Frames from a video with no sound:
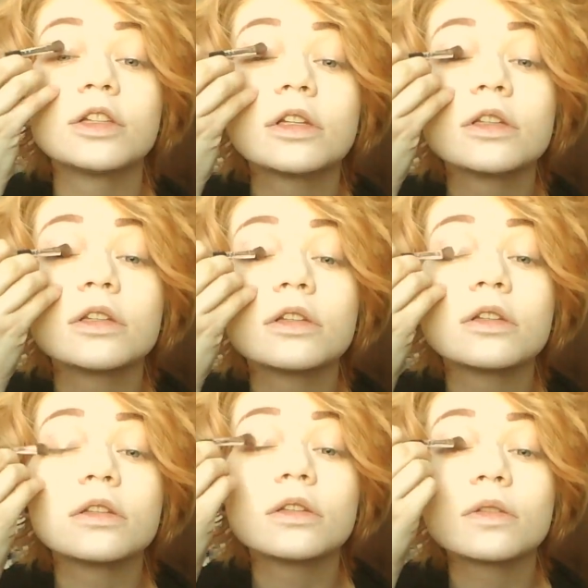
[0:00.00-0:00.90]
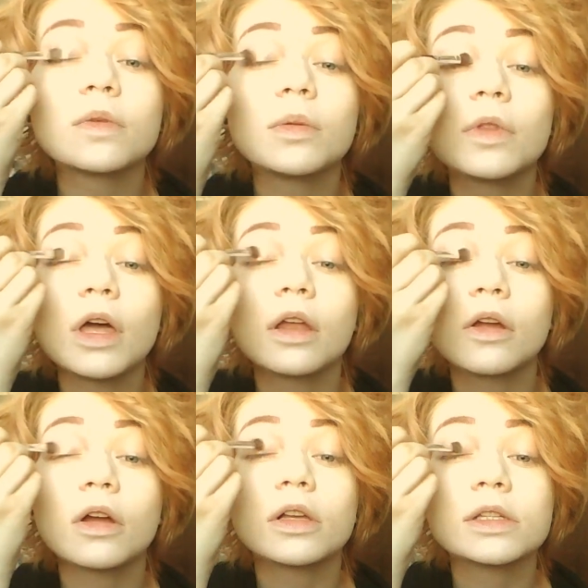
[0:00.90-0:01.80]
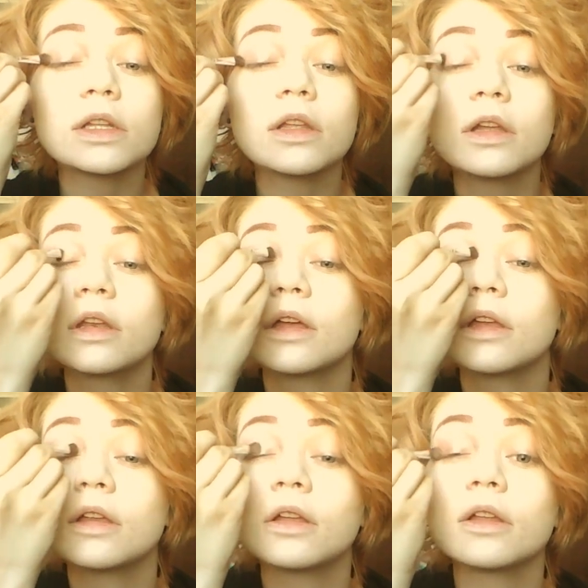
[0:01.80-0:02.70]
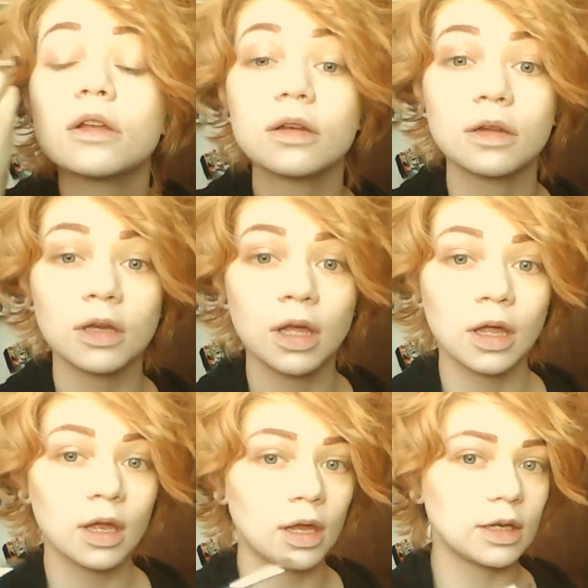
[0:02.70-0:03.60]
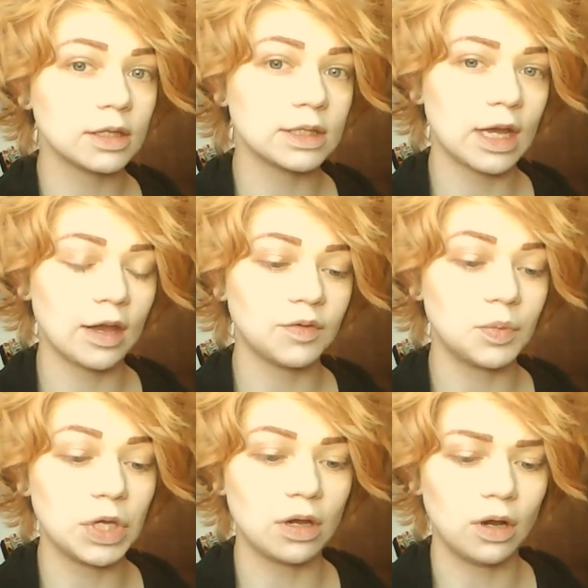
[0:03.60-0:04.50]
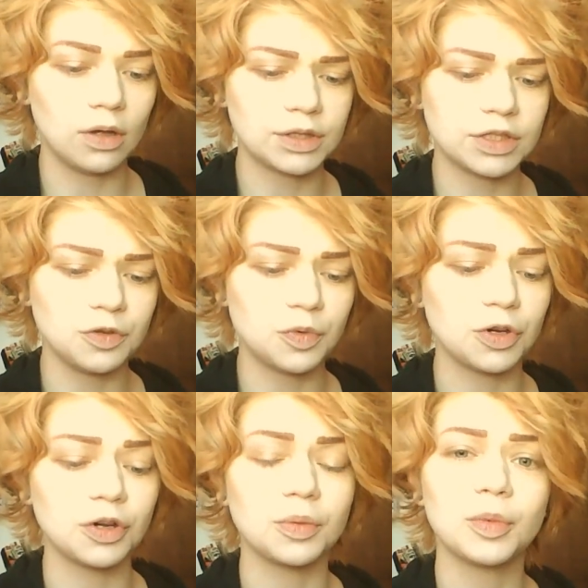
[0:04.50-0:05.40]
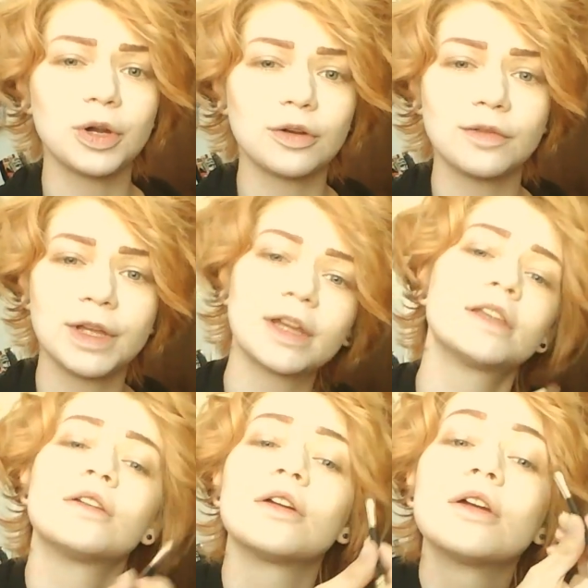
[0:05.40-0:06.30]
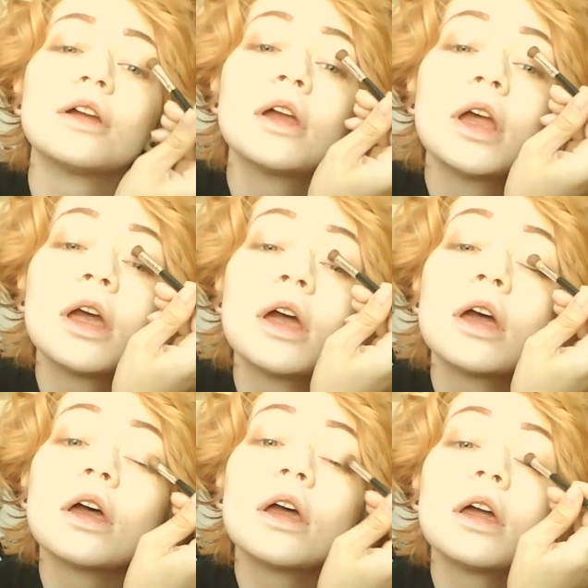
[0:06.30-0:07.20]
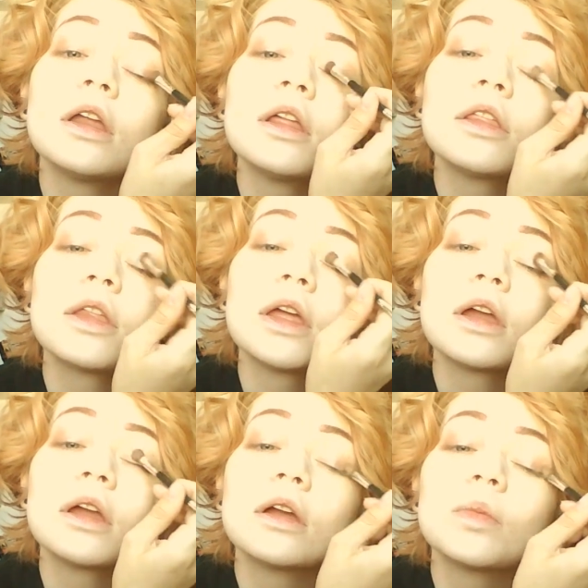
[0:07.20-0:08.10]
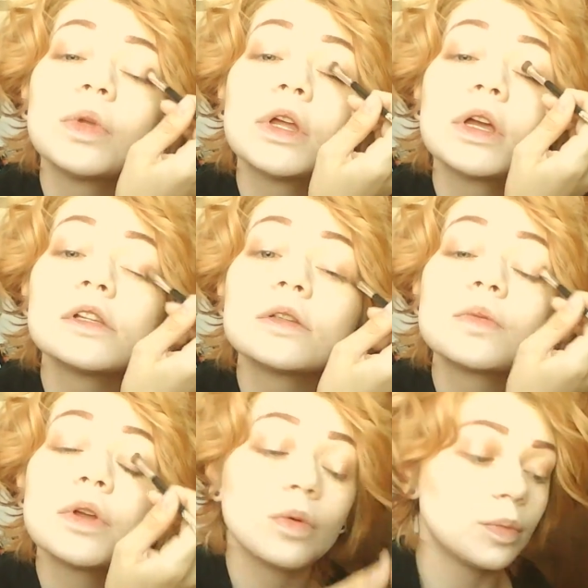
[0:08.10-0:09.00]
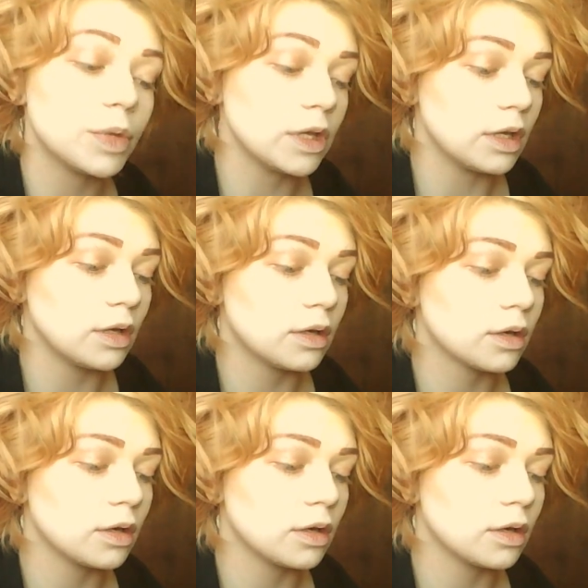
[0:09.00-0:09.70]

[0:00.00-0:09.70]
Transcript: just sweep that across there, and it doesn't have to be all super perfect or anything, because we will be